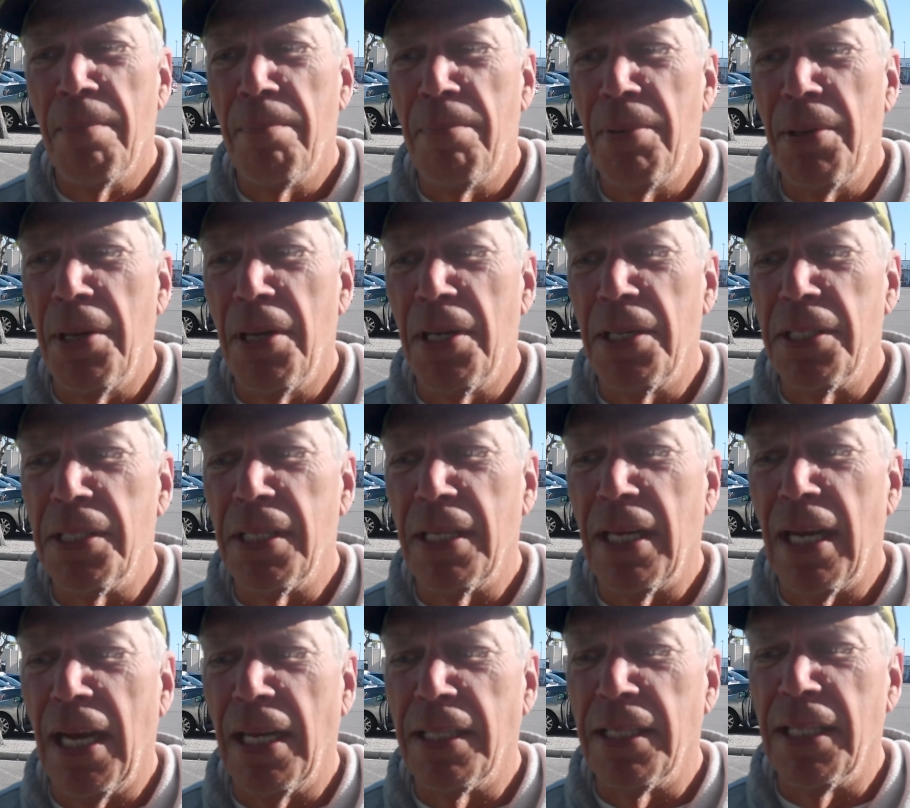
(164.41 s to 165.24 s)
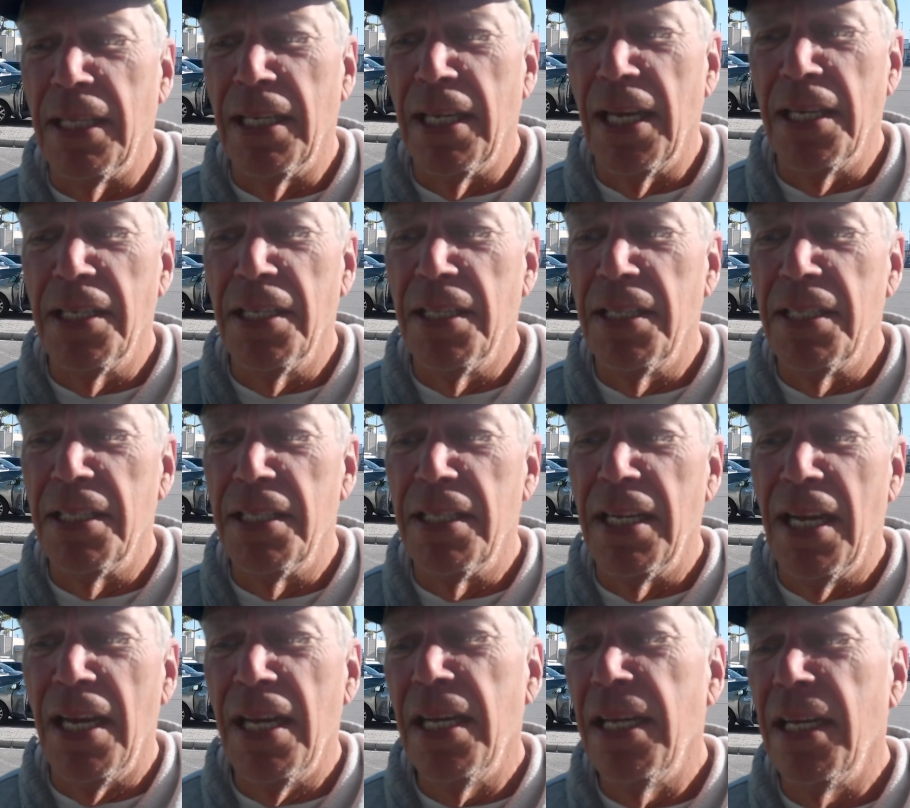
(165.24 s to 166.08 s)
But at the end of the
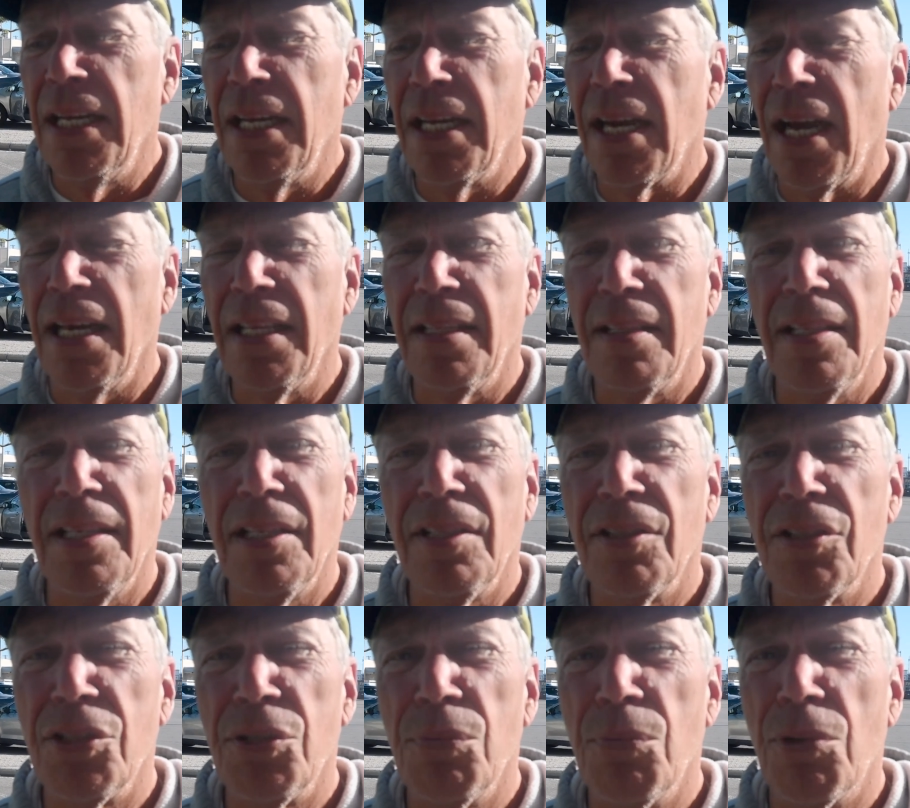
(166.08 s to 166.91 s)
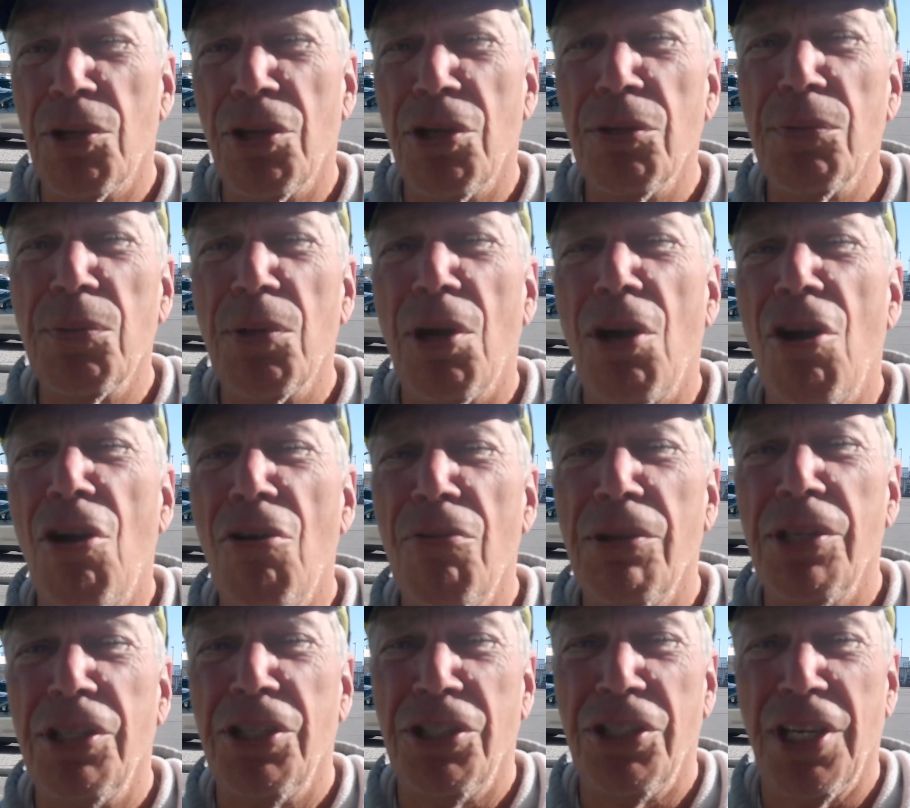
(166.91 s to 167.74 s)
day, I think this world will
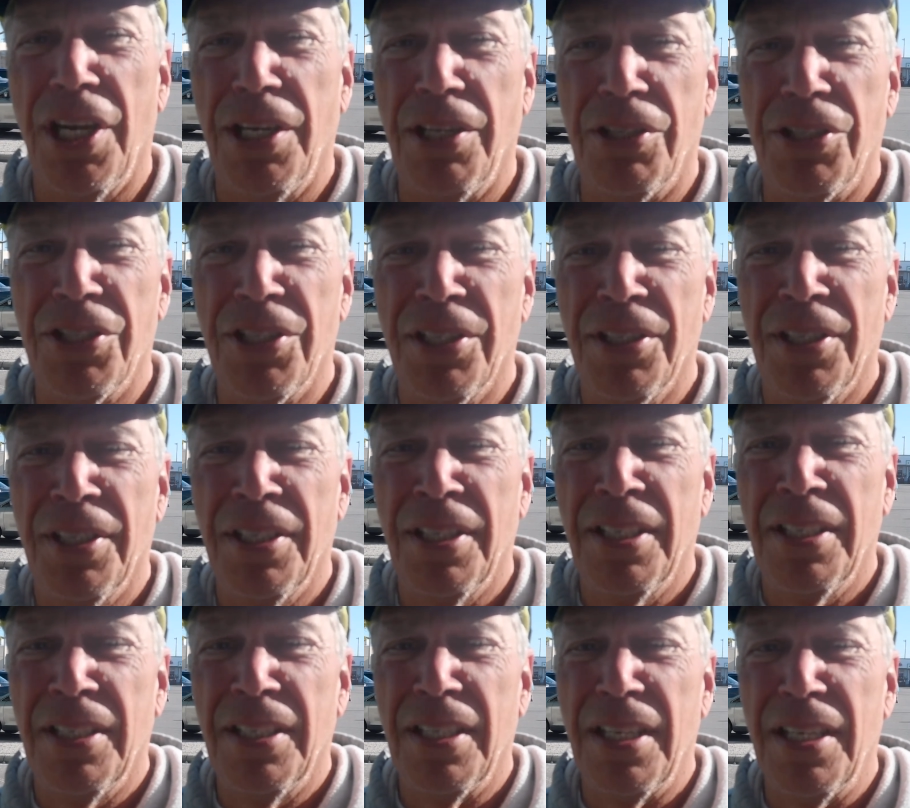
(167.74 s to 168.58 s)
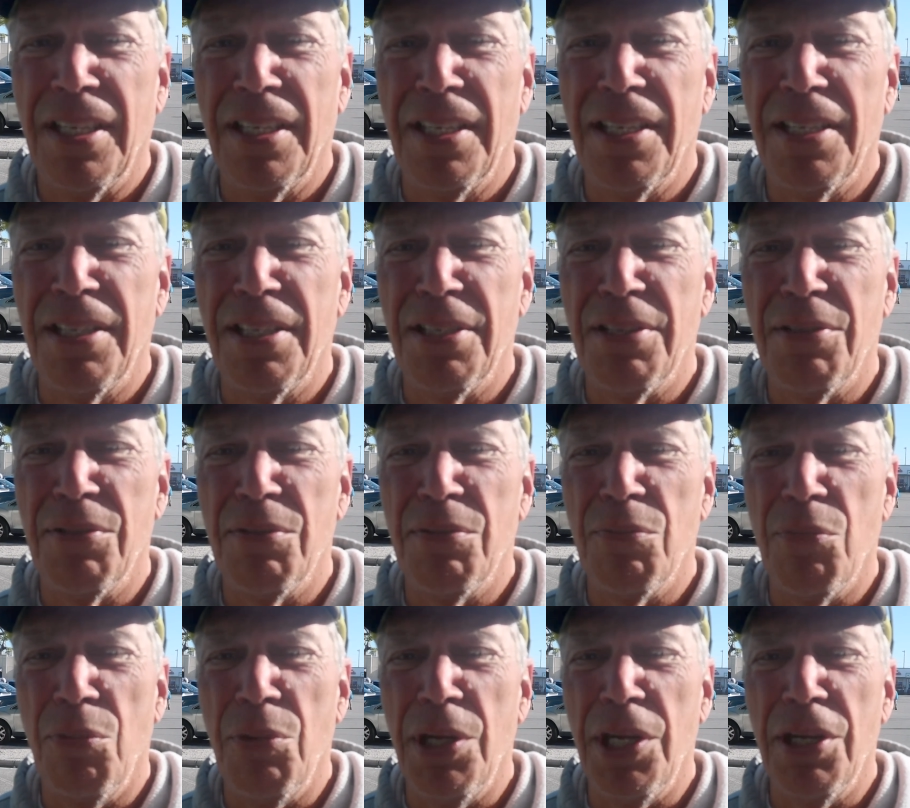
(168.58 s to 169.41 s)
always change. And
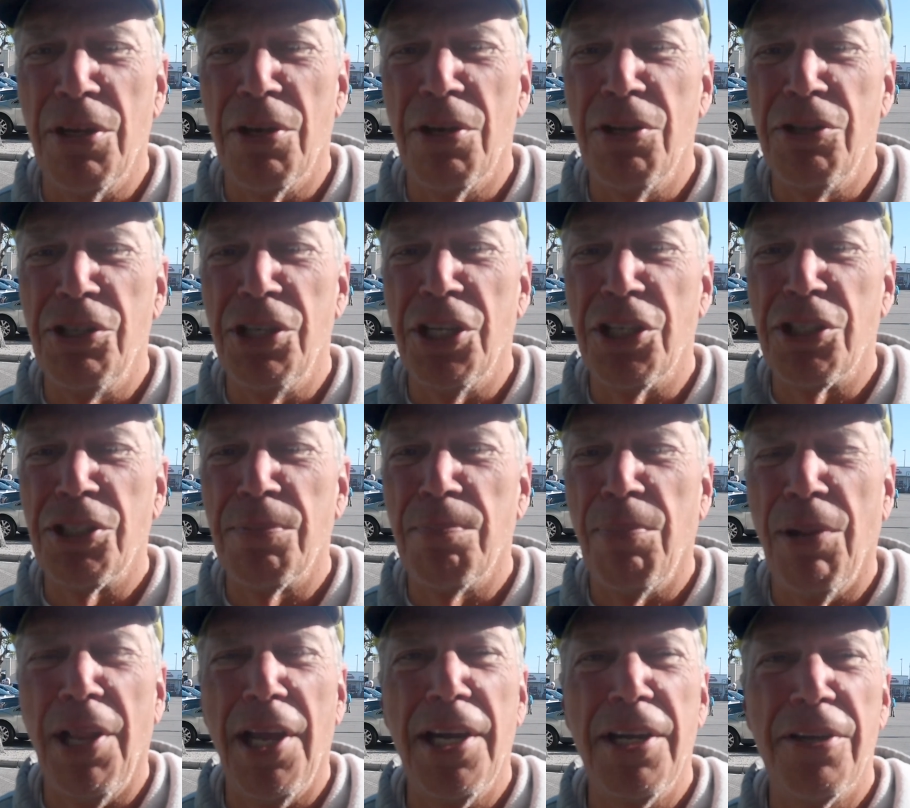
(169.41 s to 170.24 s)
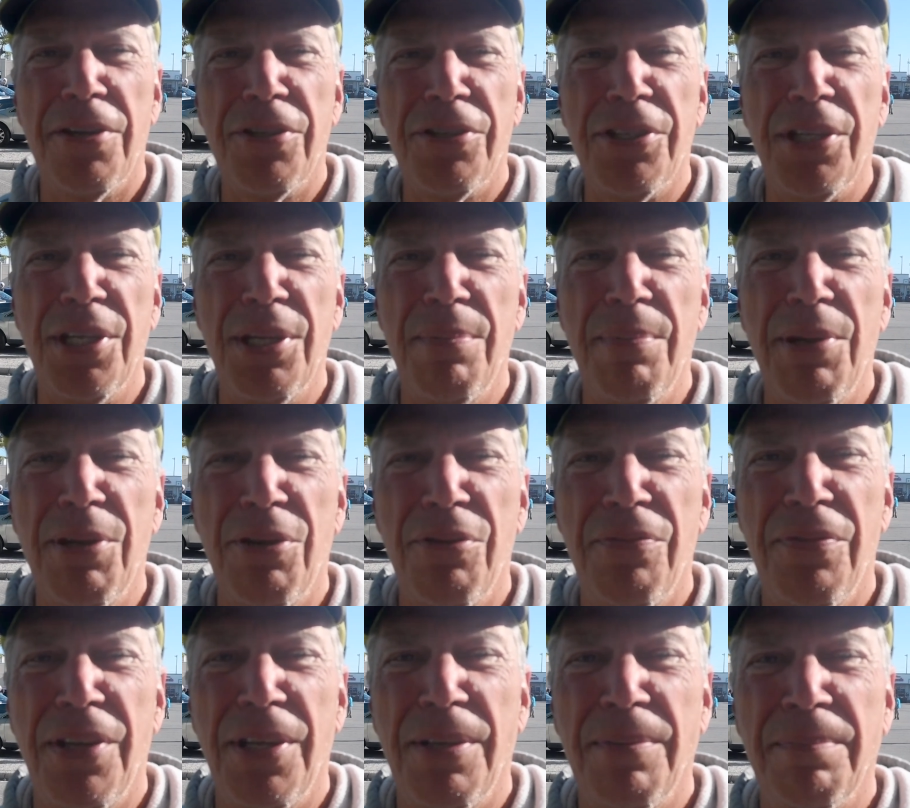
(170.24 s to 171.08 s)
we are just players in the middle
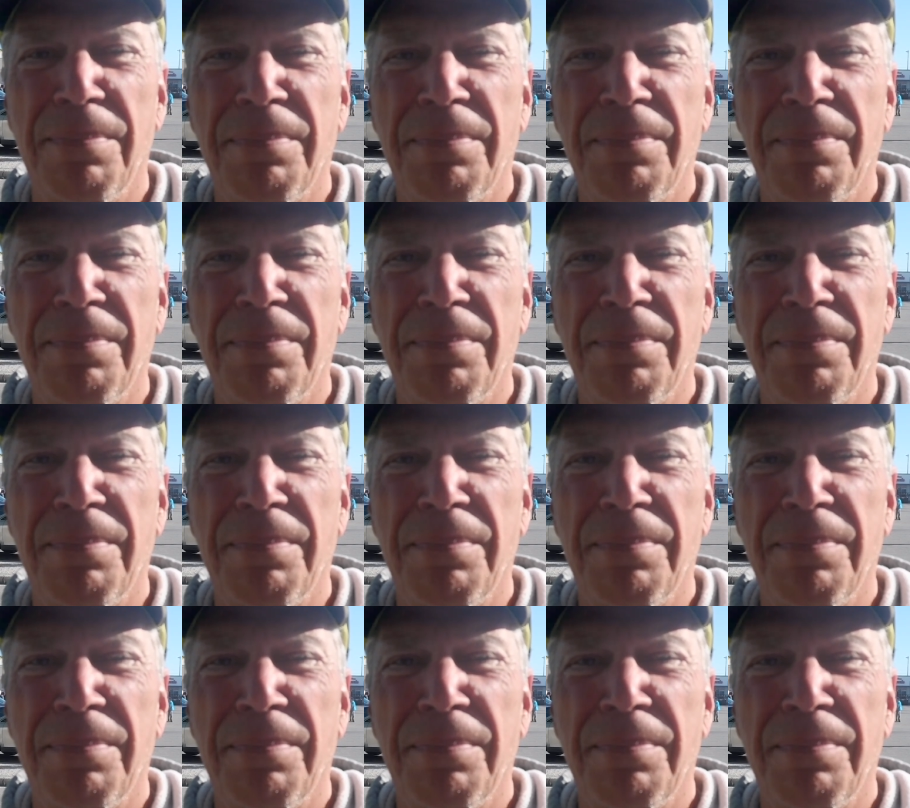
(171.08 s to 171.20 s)
of it.